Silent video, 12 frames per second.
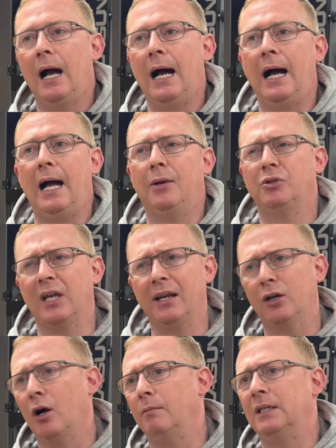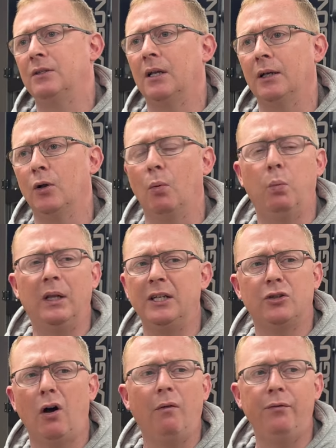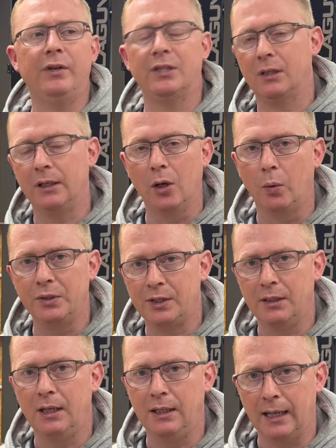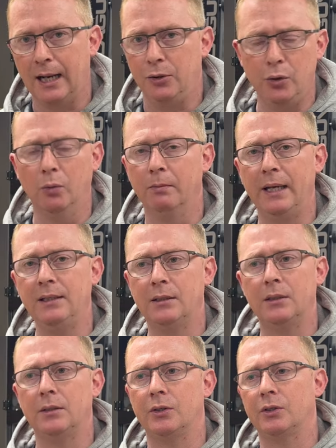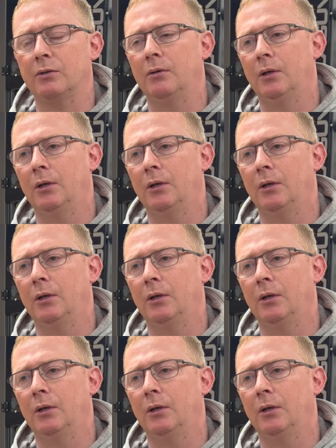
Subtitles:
And I was getting comments like going, well, it's obviously going to need annual maintenance.